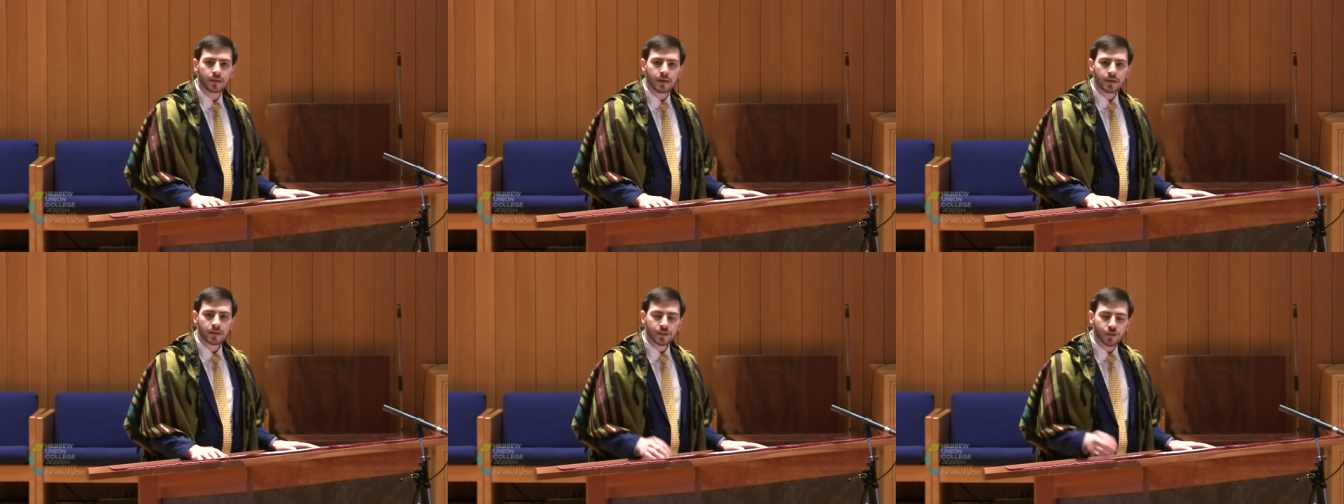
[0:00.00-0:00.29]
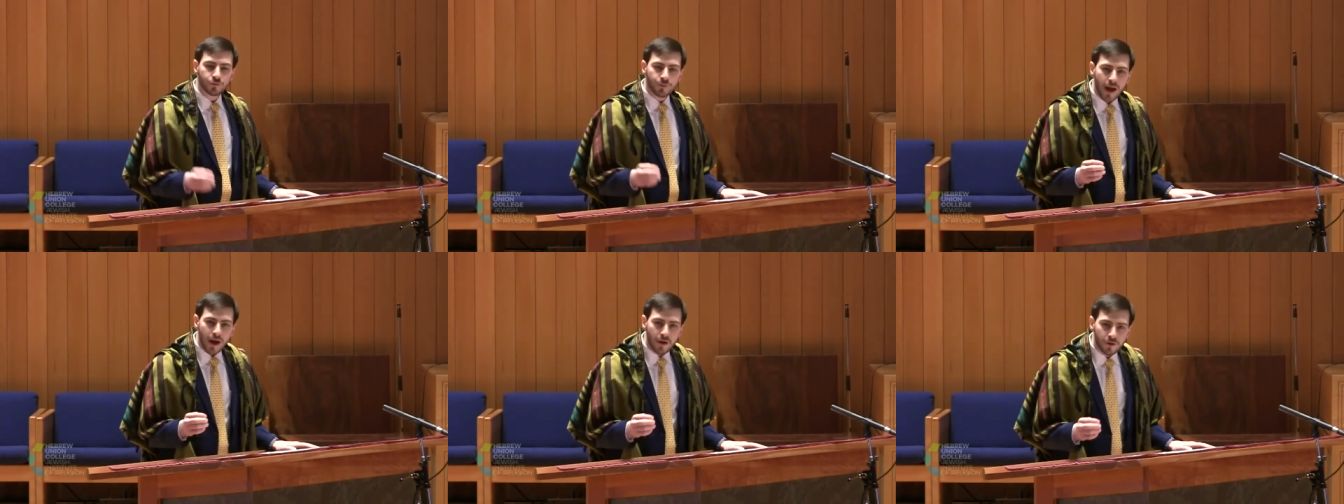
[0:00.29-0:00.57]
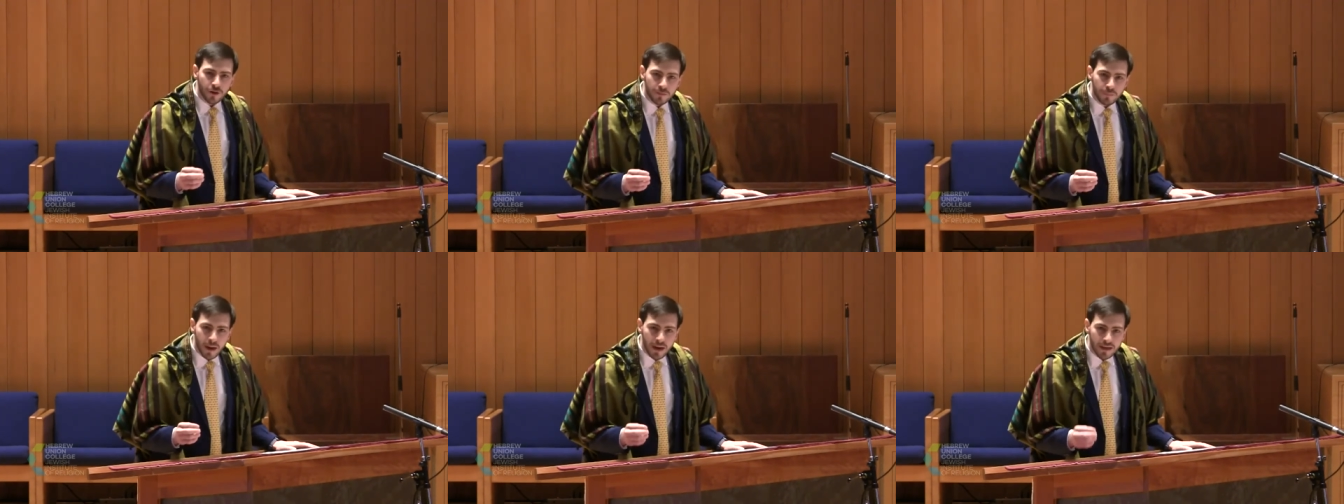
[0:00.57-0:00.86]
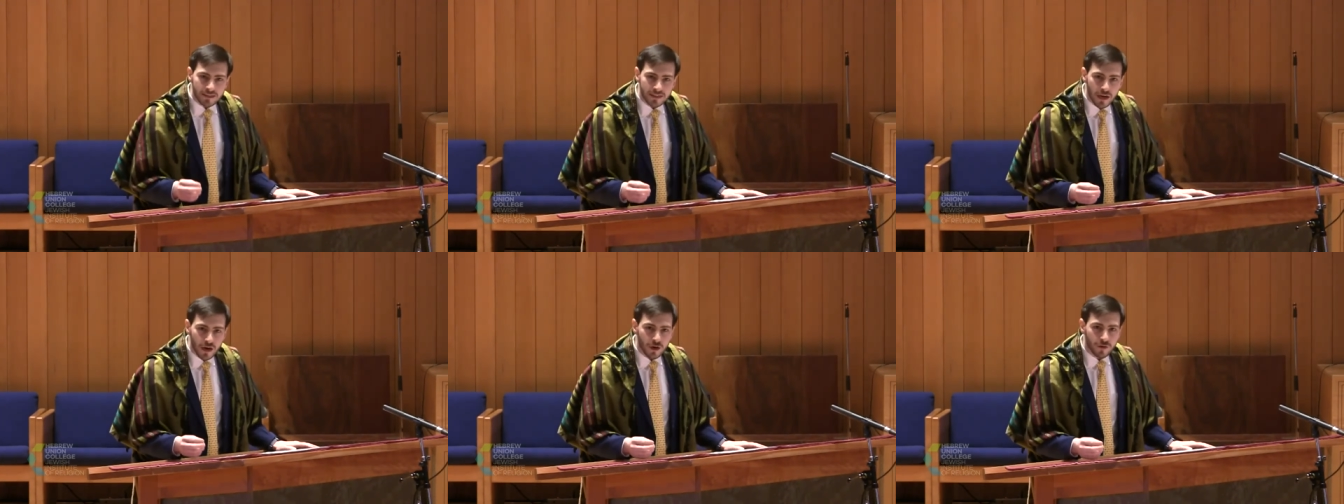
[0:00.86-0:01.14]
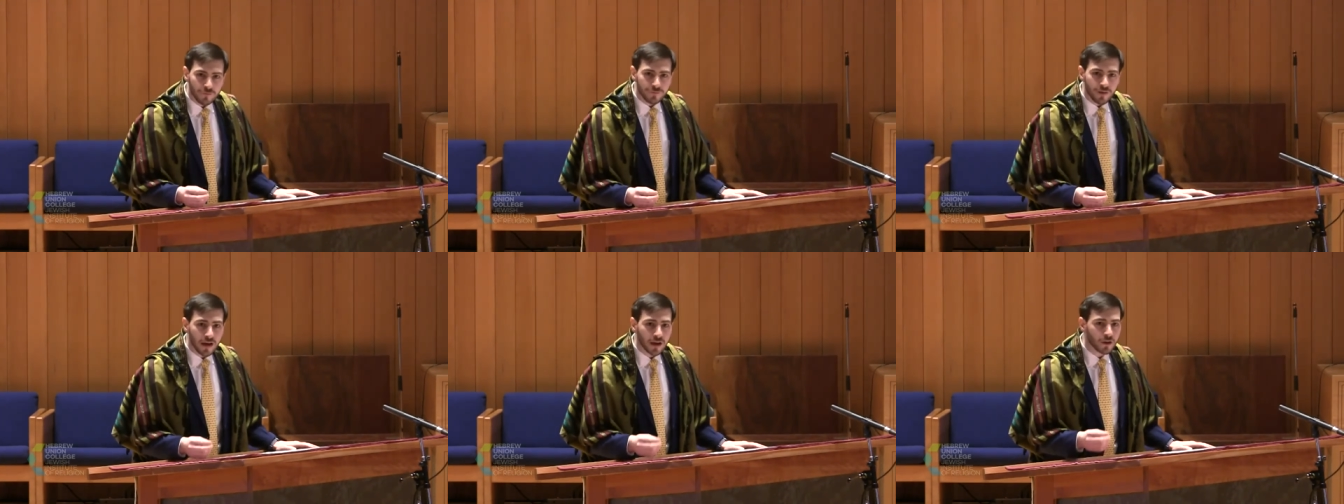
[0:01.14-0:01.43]
surrounded by
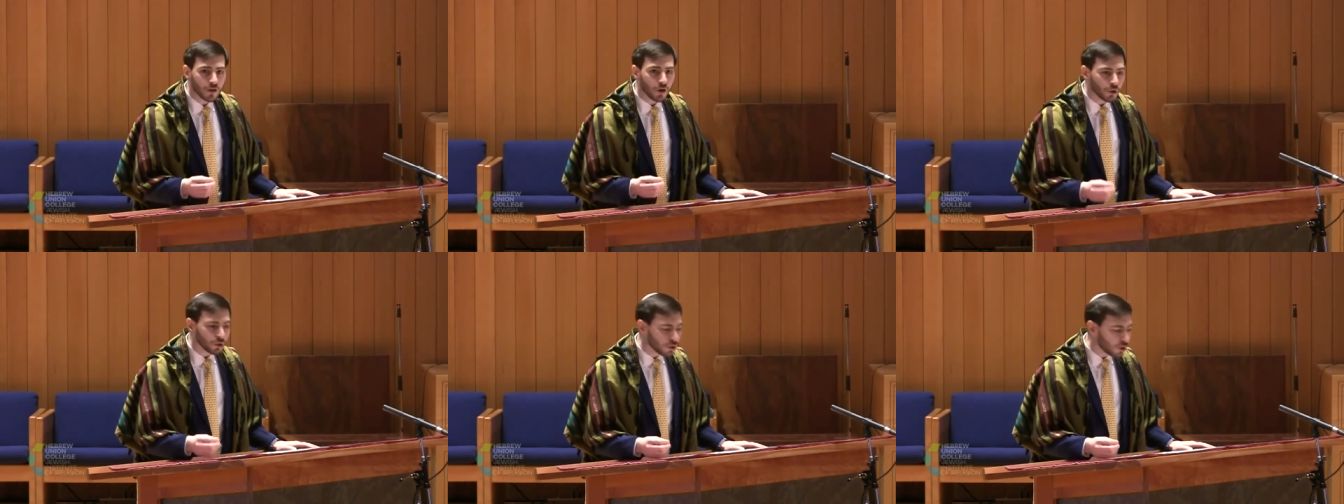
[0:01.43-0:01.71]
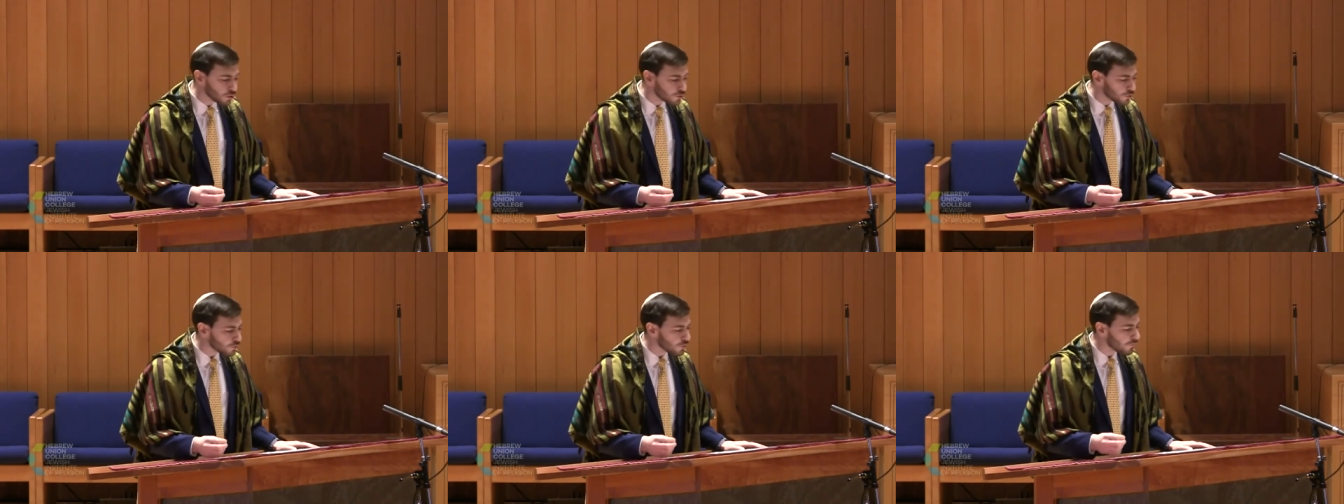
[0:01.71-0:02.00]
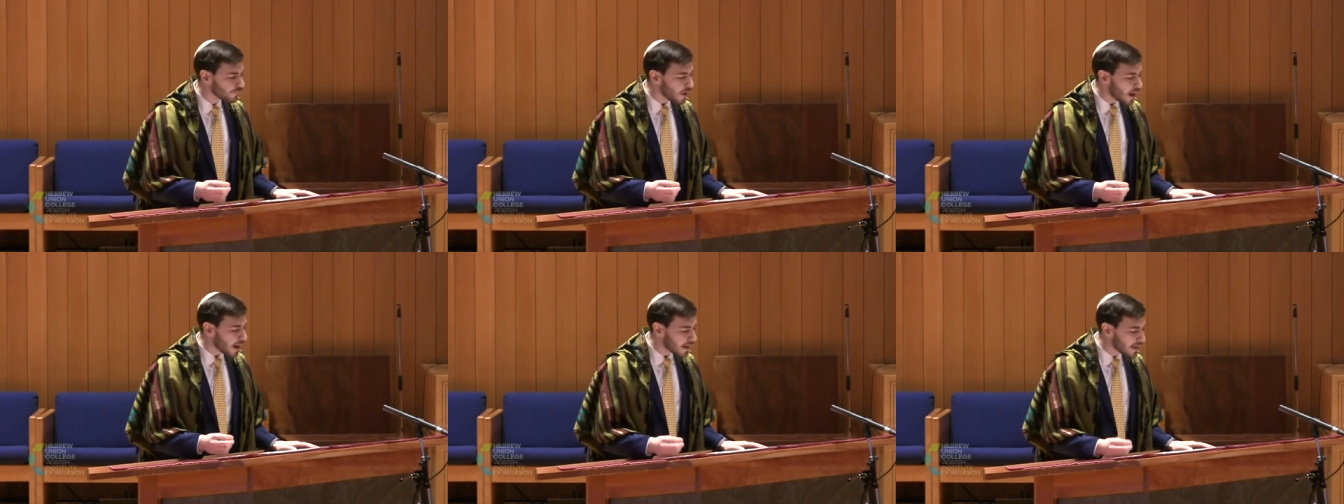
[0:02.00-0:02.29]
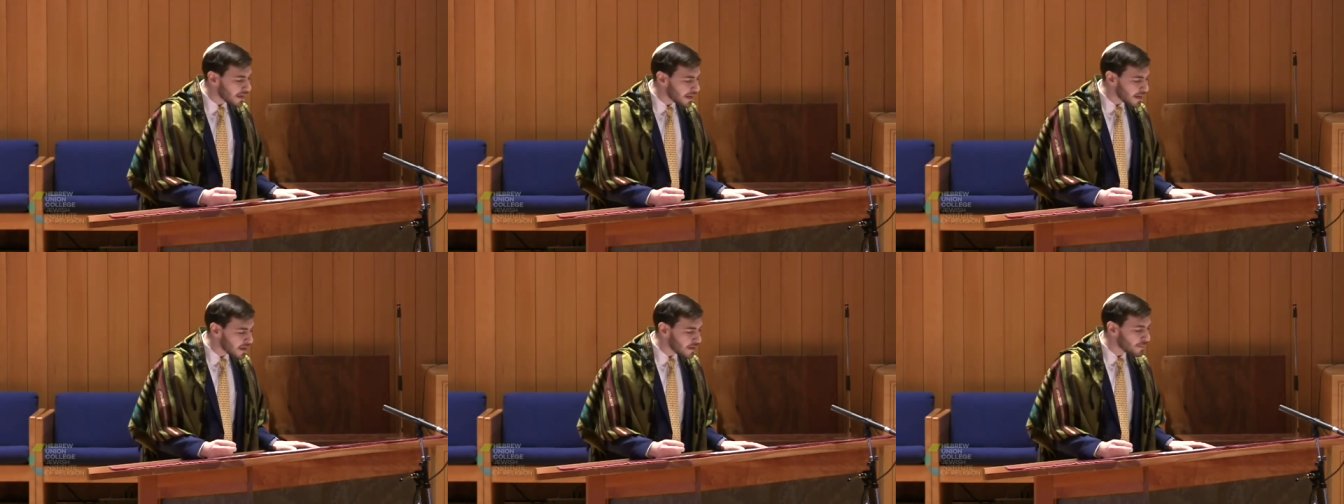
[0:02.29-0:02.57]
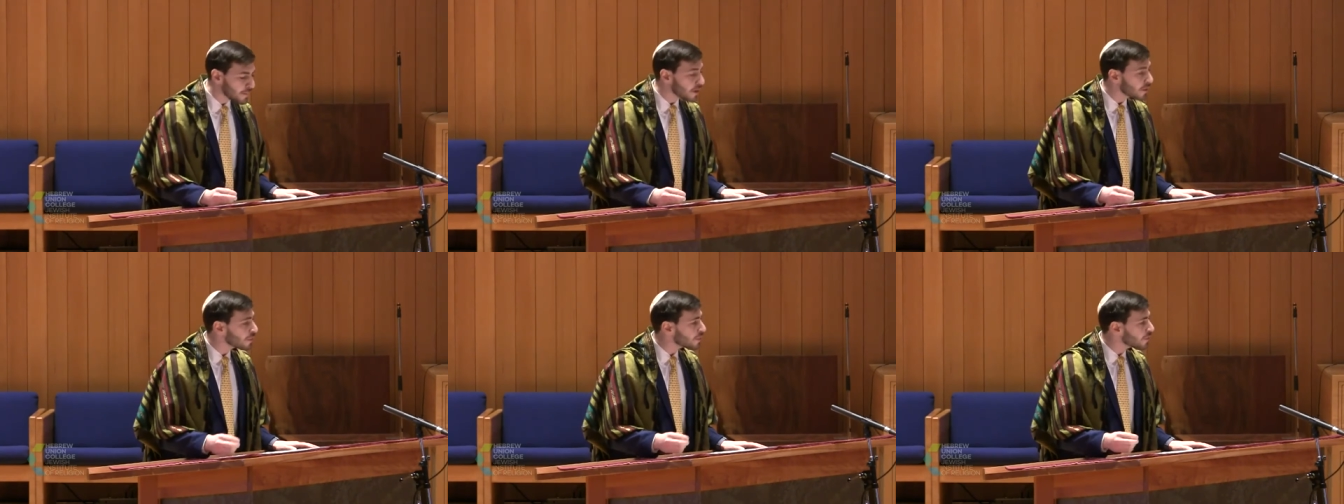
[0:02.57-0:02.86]
terrifying kolot
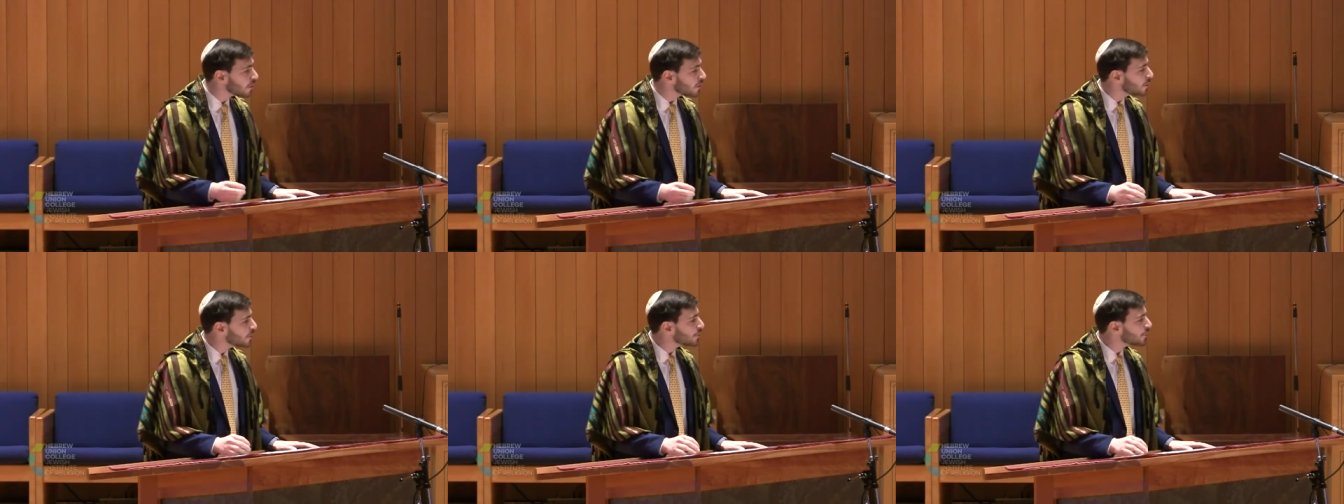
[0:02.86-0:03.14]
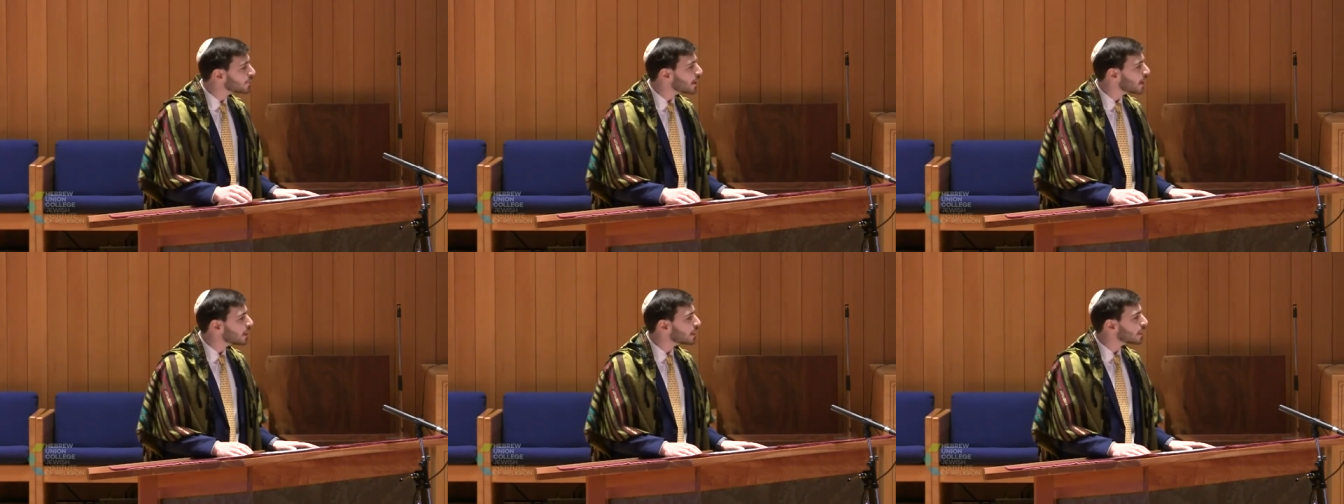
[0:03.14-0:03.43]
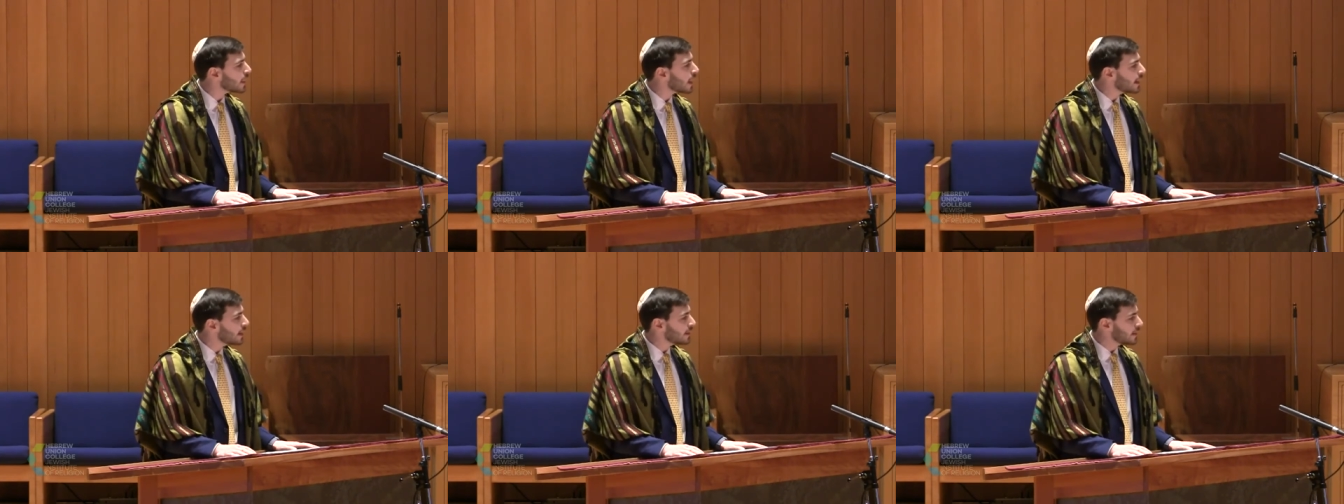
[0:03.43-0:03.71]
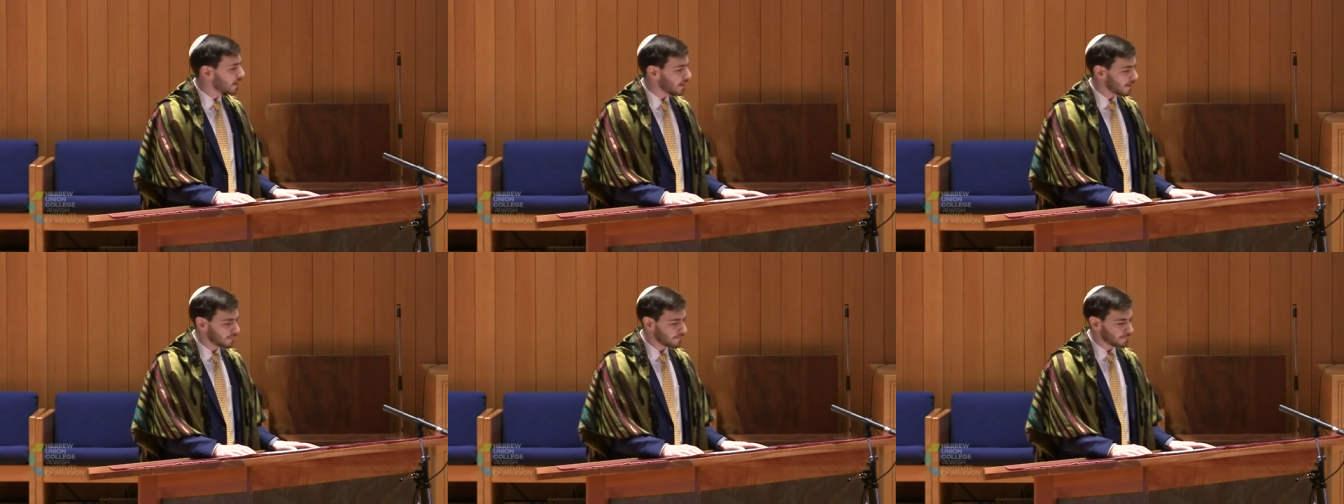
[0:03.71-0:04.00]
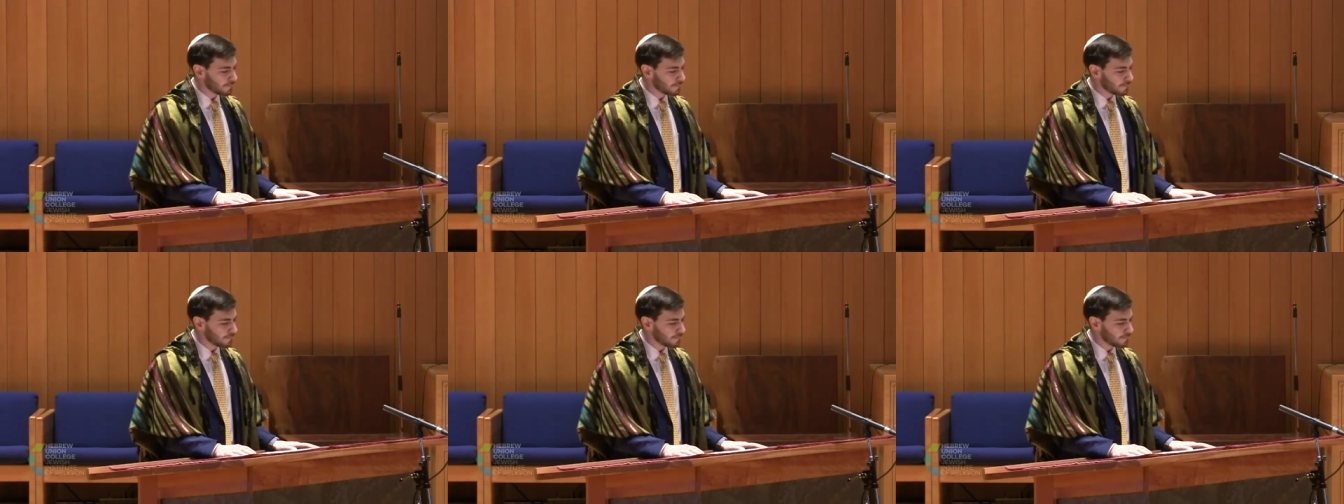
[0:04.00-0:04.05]
uvrakim, thunder and lightning.